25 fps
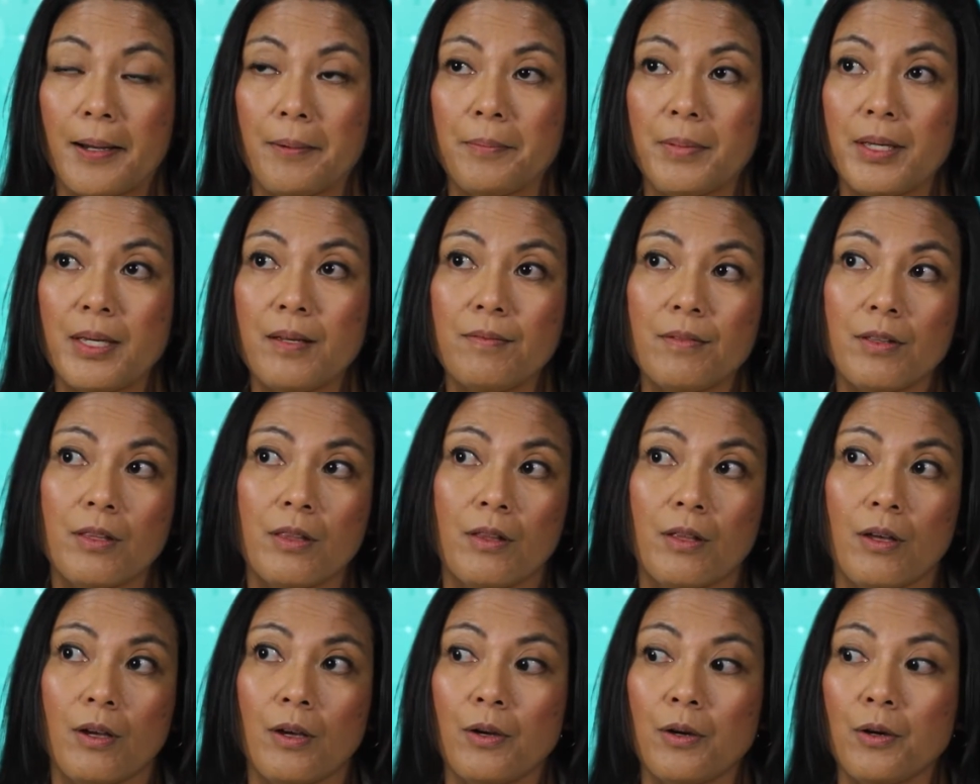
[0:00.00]

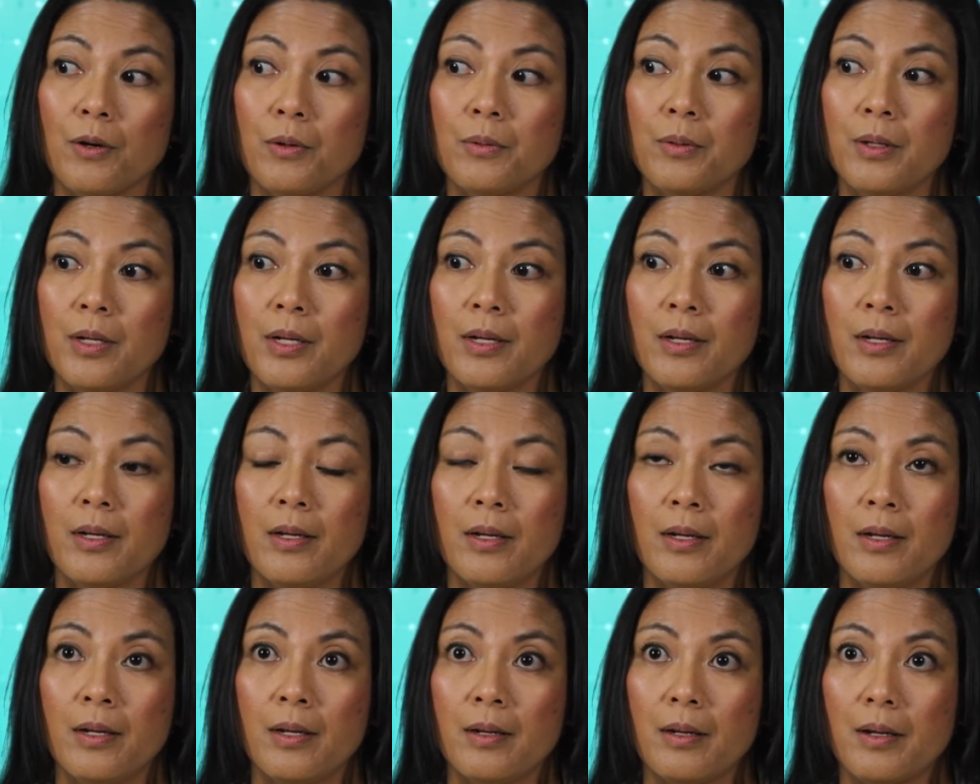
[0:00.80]
Even though
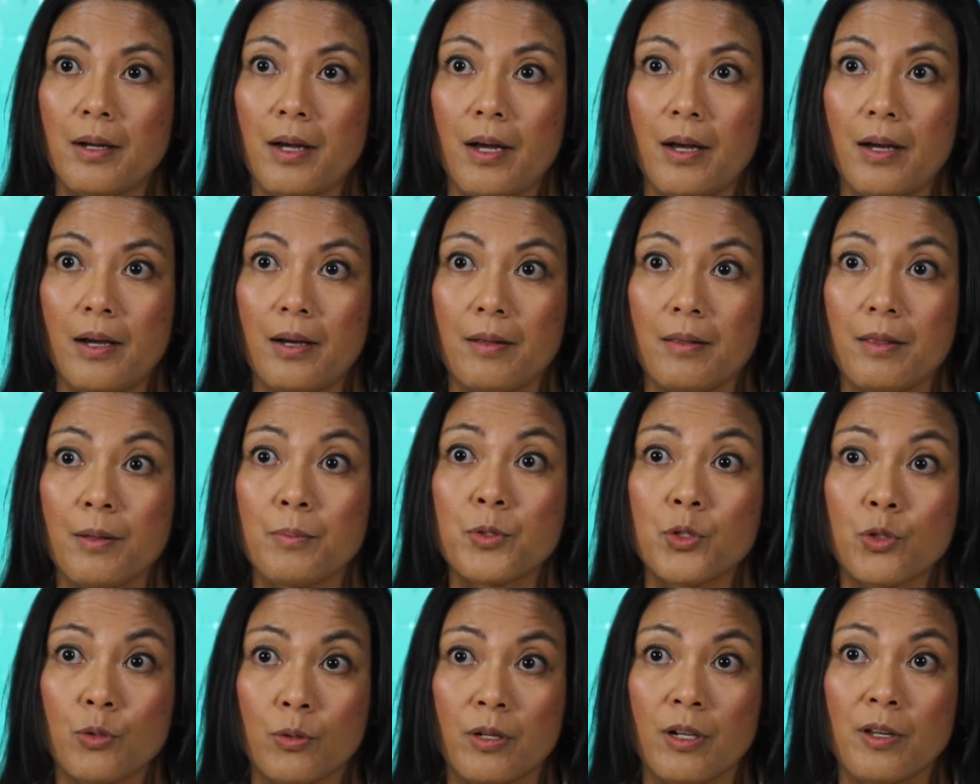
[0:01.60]
the
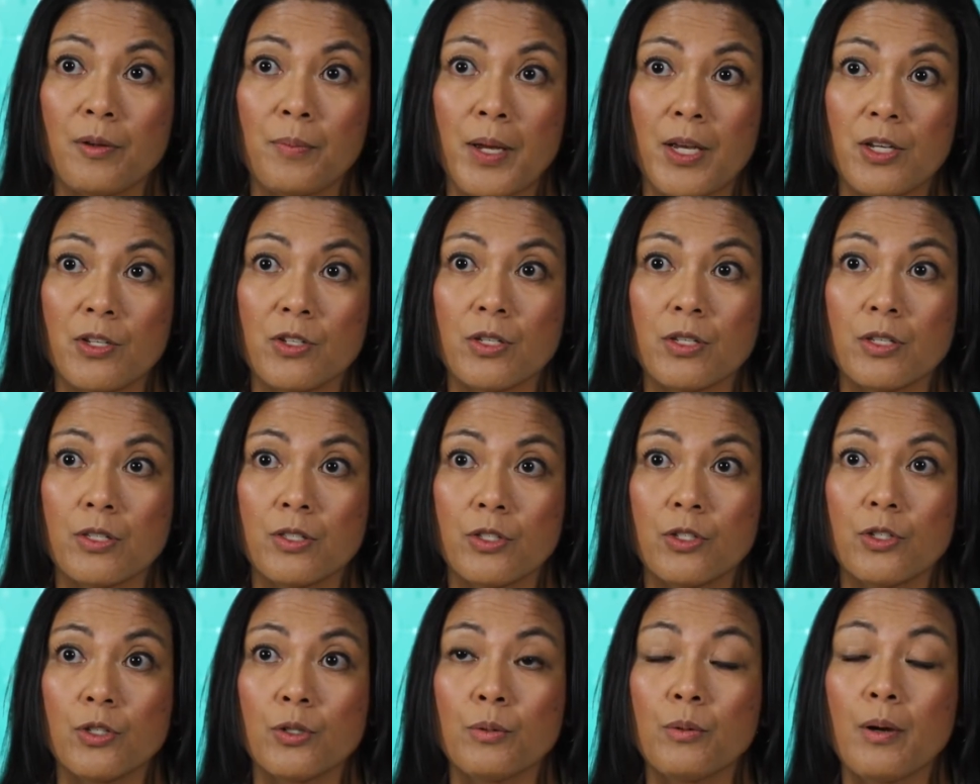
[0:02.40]
majority of
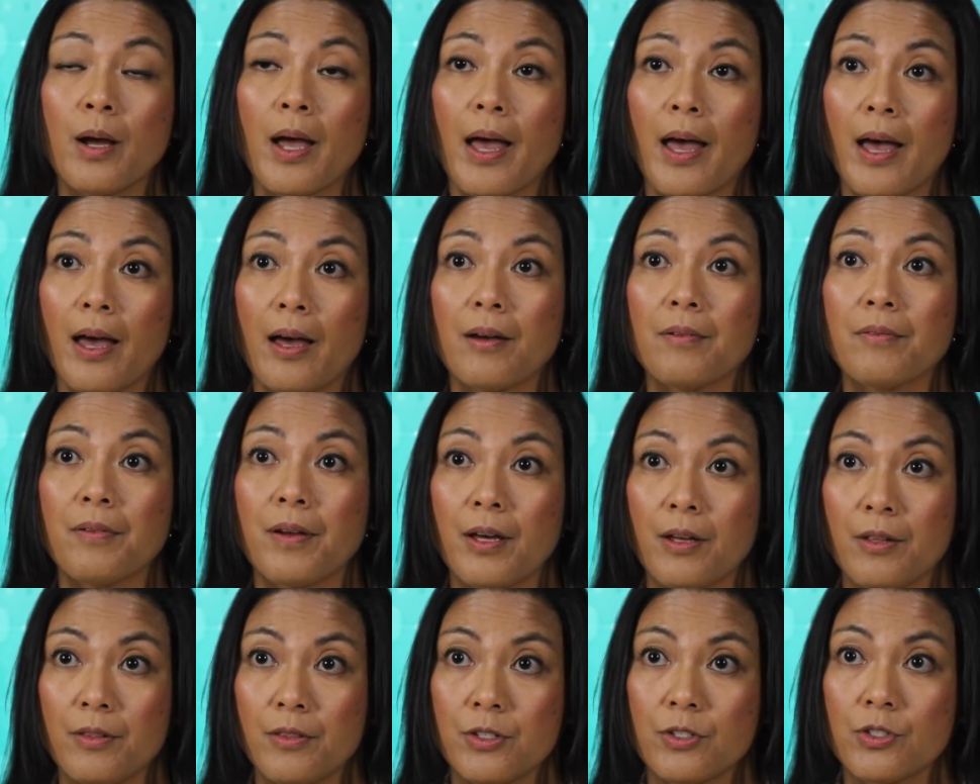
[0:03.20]
patients do have
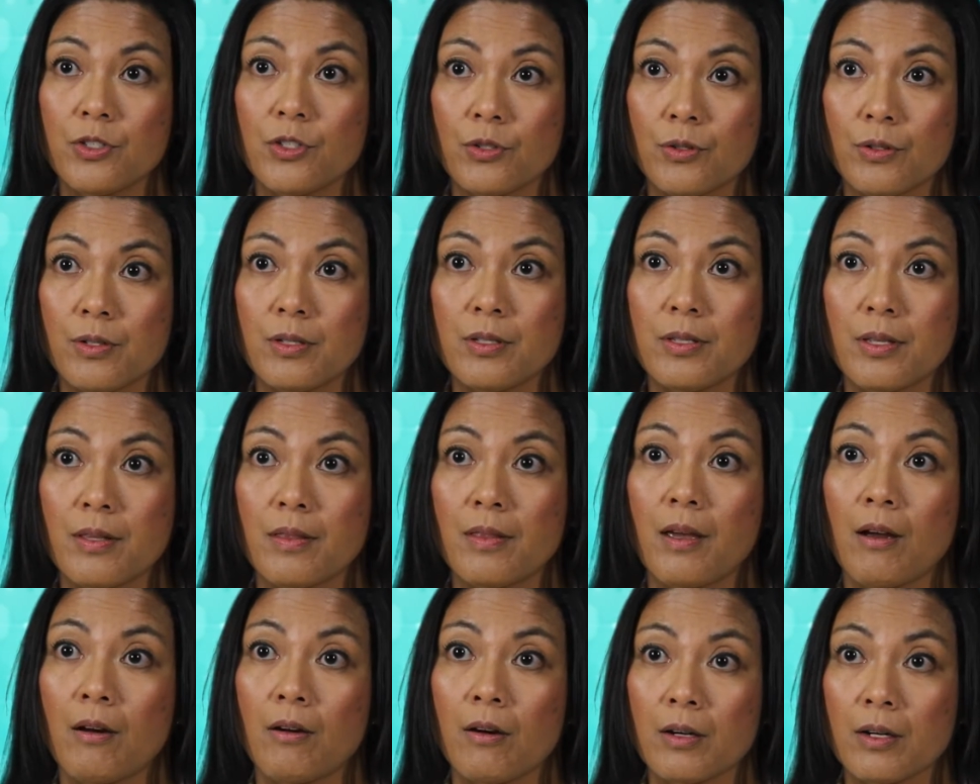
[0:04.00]
health insurance
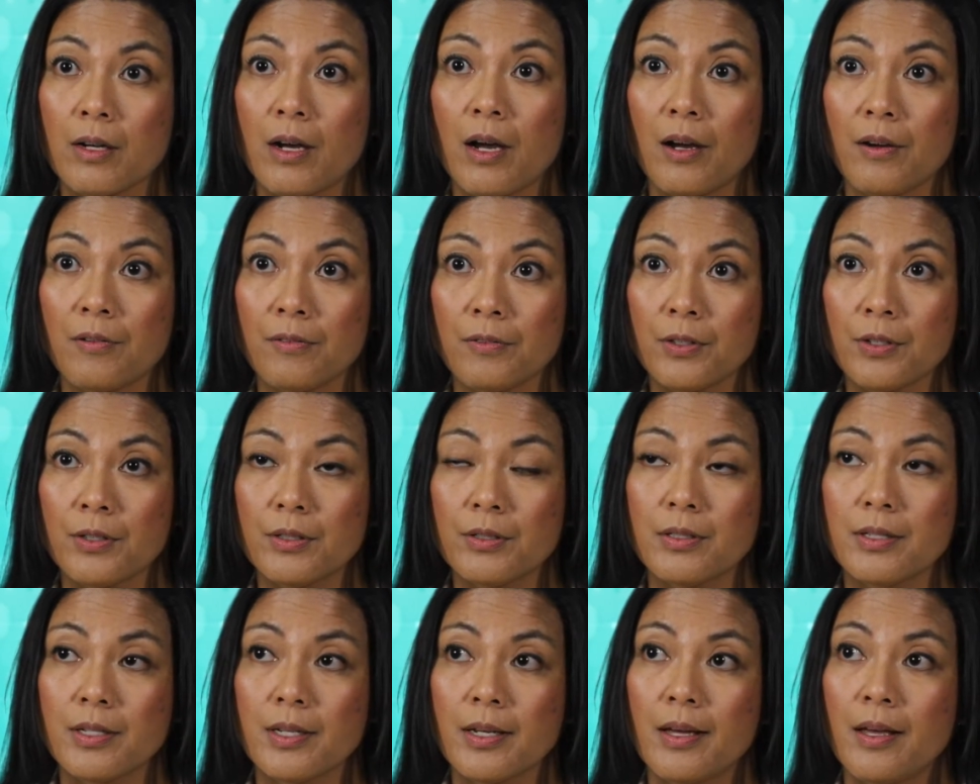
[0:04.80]
and they are
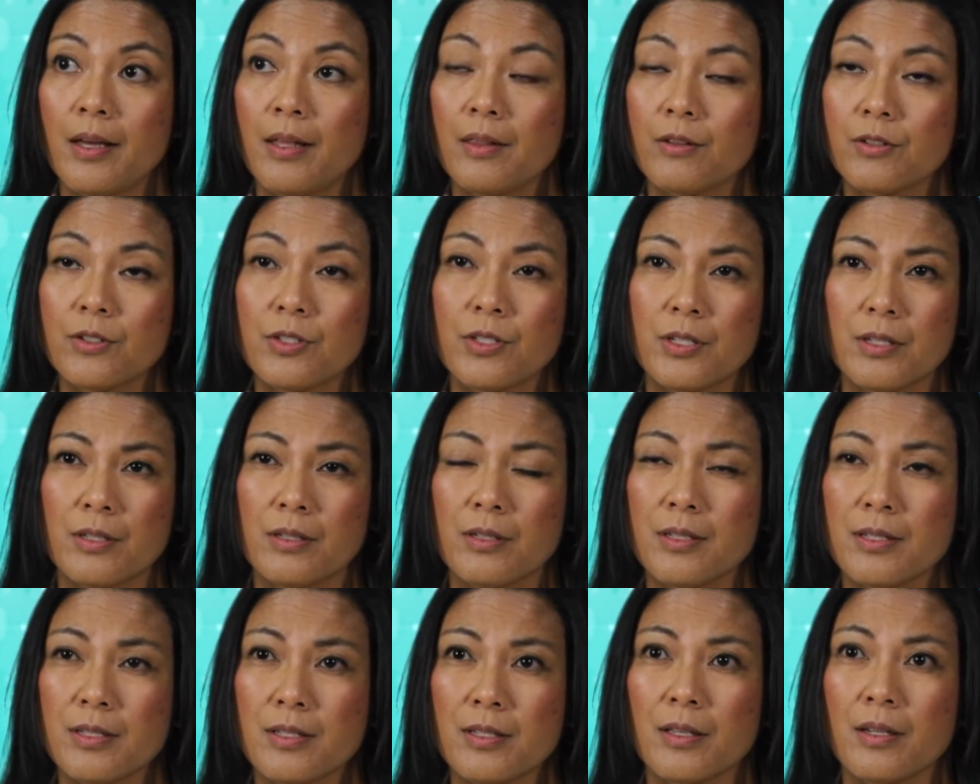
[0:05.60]
covered, there
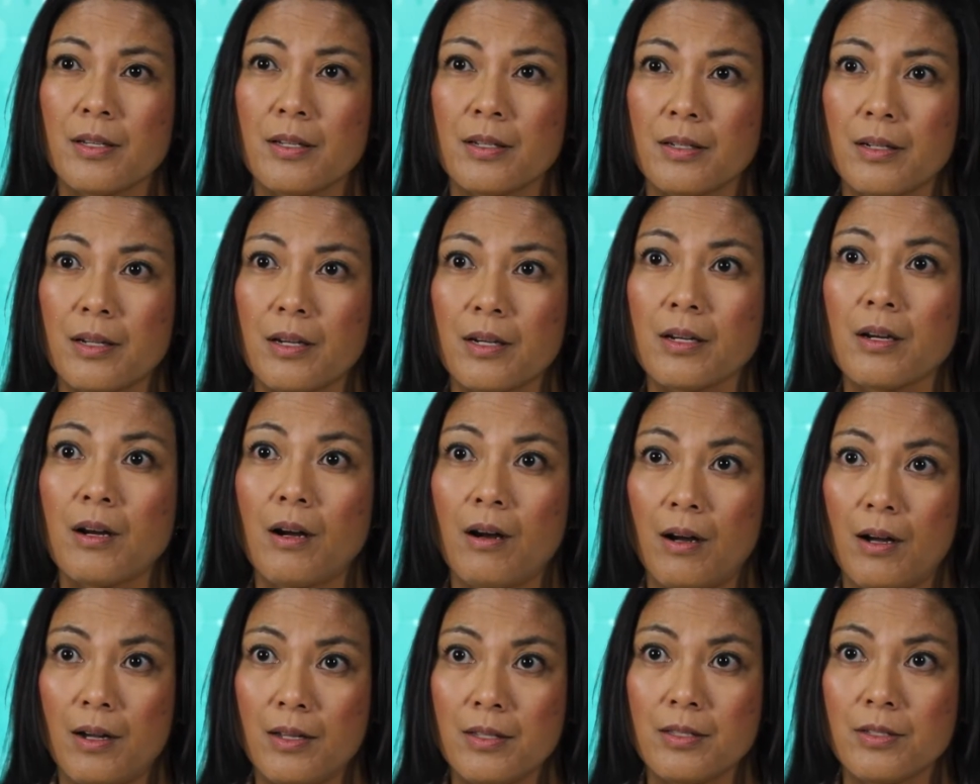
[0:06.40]
still is a
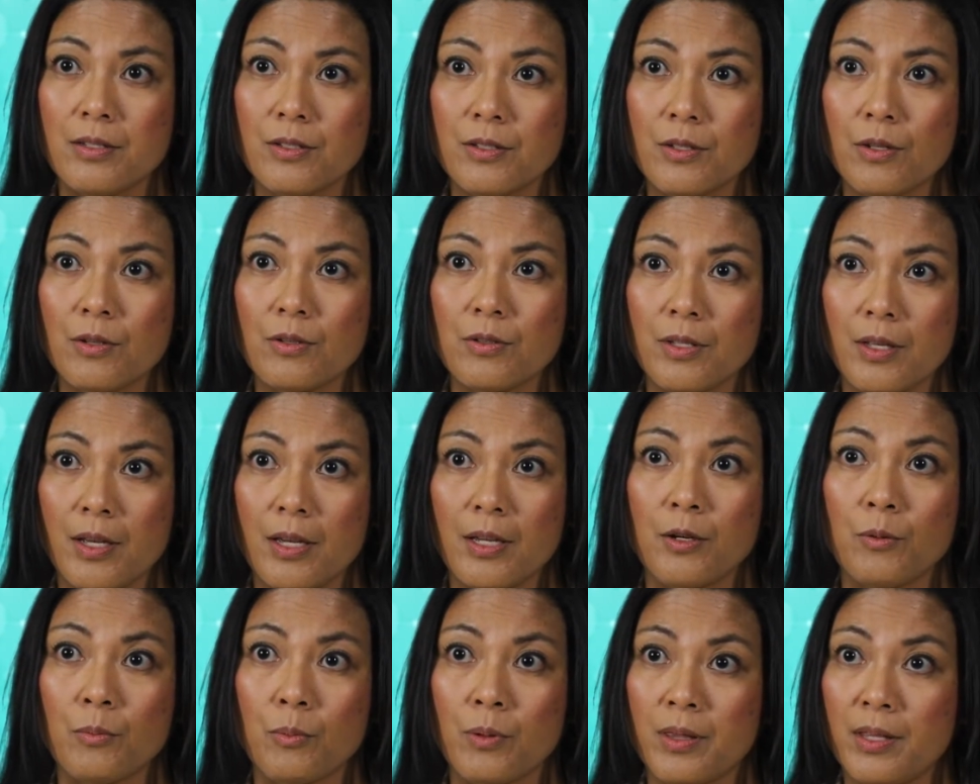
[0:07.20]
cost
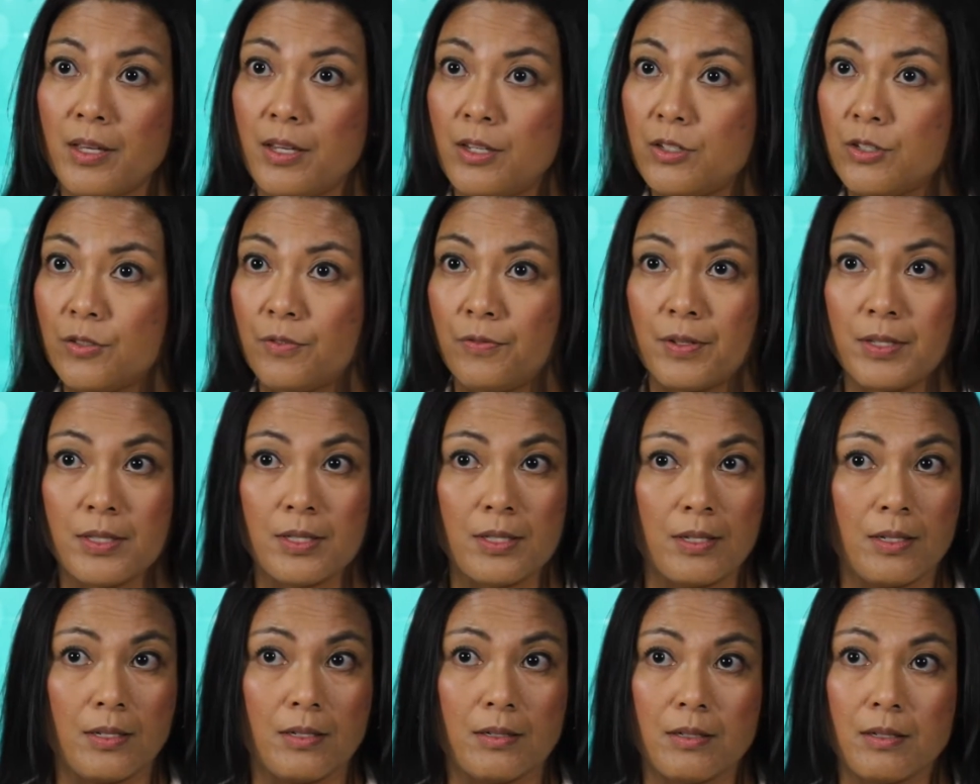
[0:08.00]
associated with each
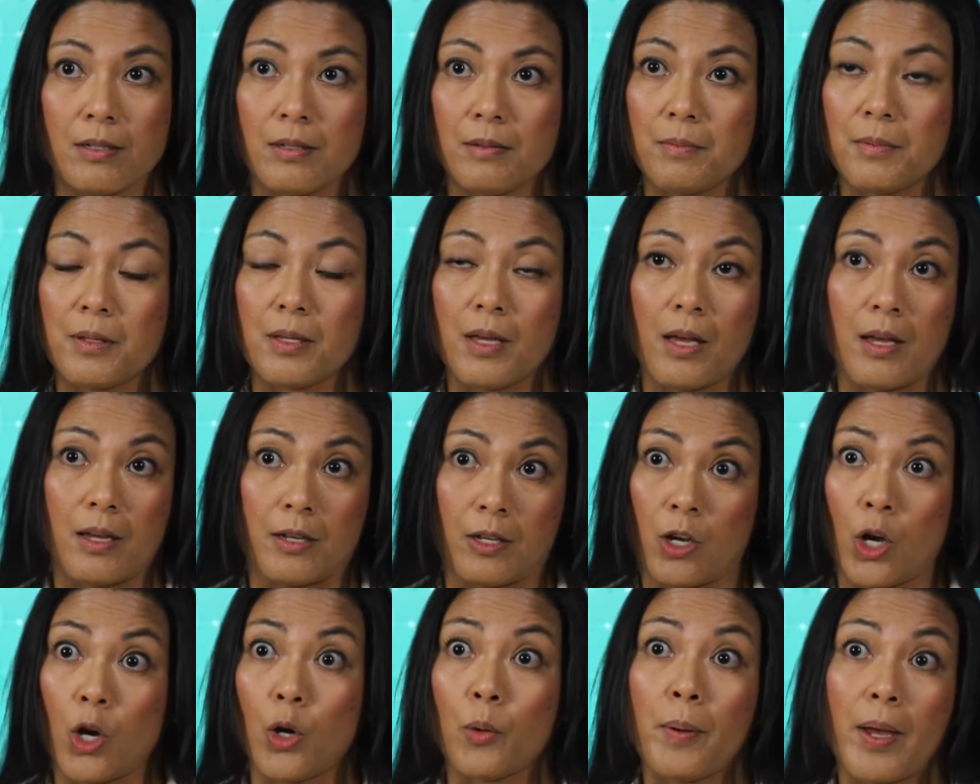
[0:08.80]
visit, a
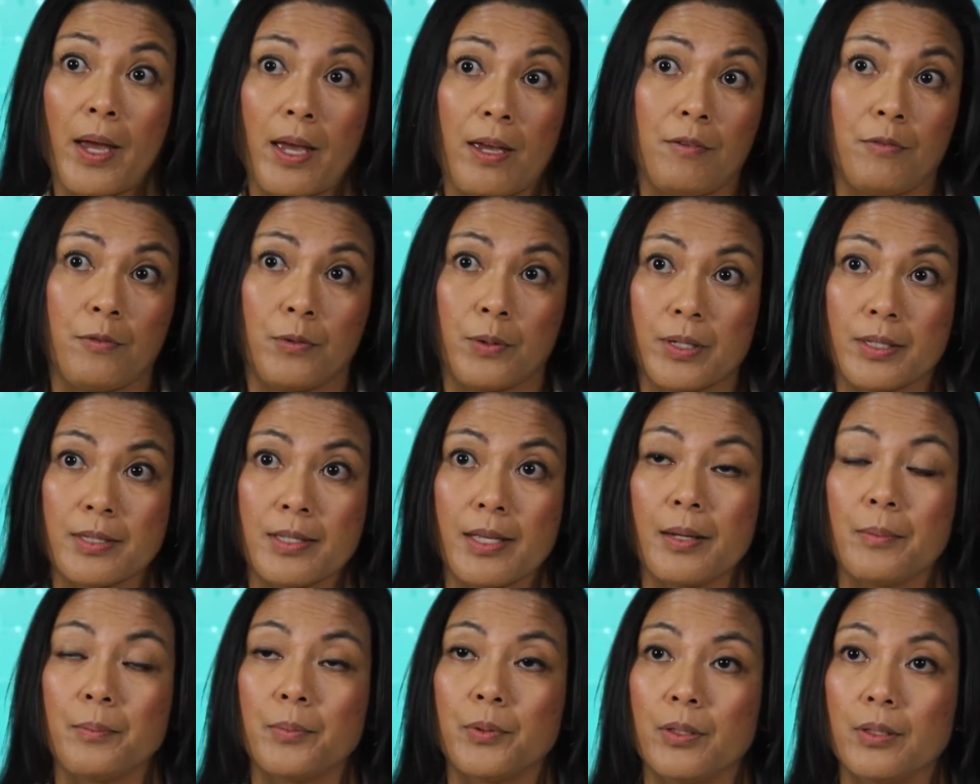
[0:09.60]
copay, for
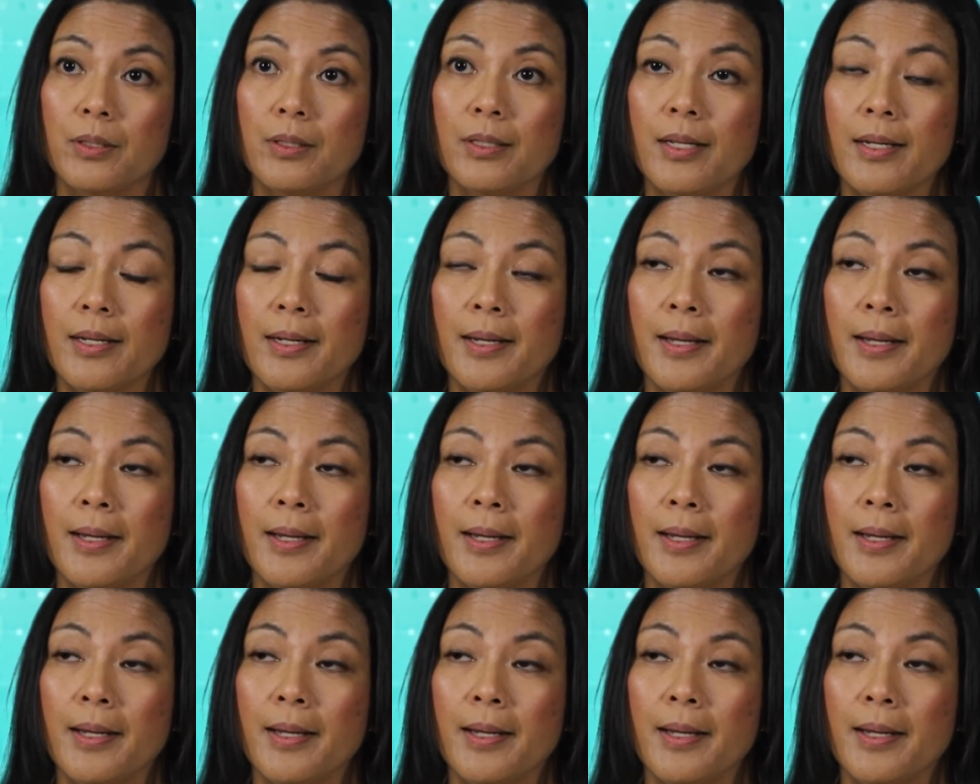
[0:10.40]
example.